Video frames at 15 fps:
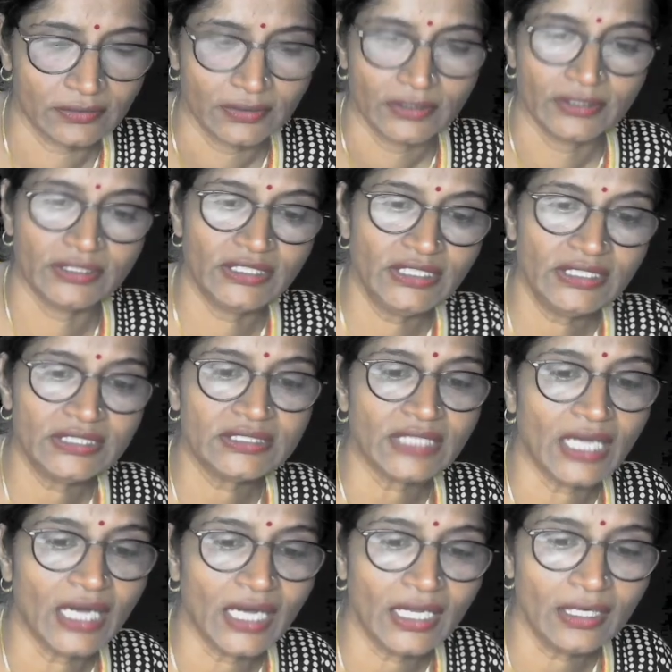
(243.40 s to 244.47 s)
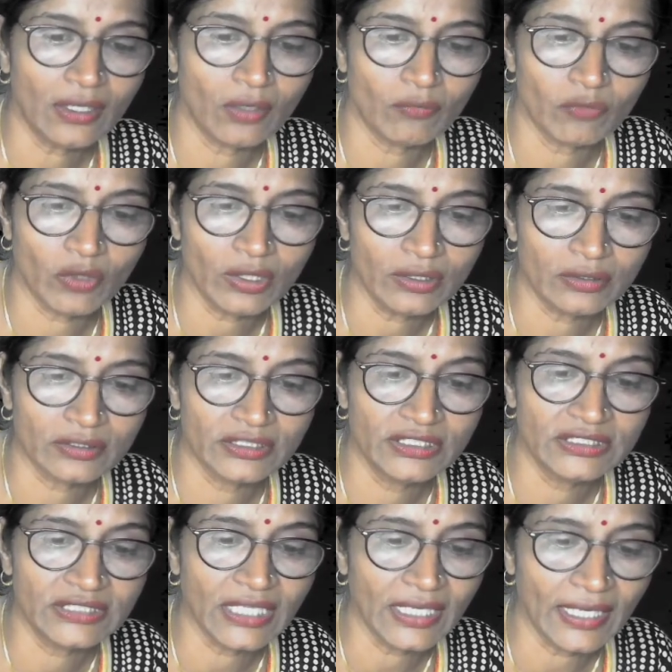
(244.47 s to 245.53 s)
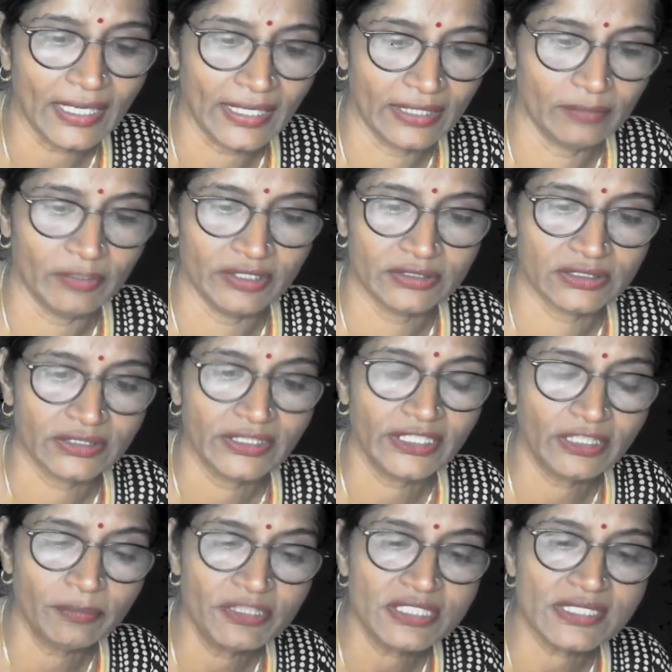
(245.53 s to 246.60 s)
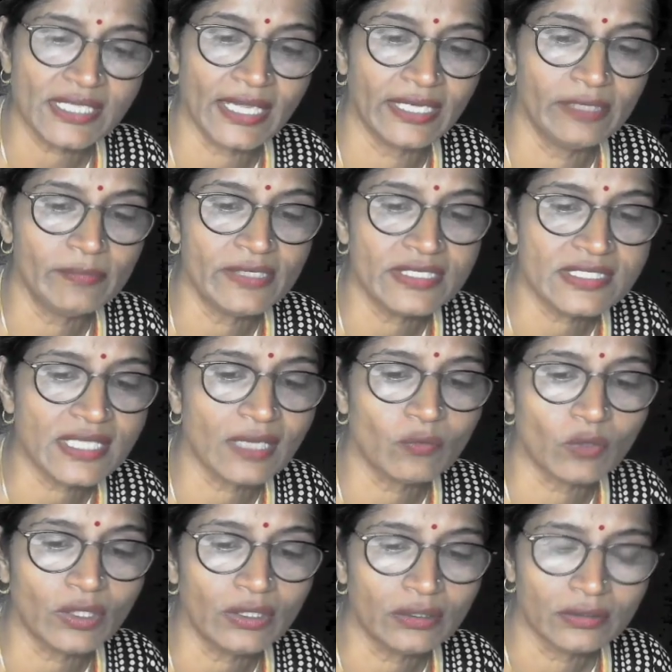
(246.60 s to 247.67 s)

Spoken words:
These are what? These are elements. It means elements are what?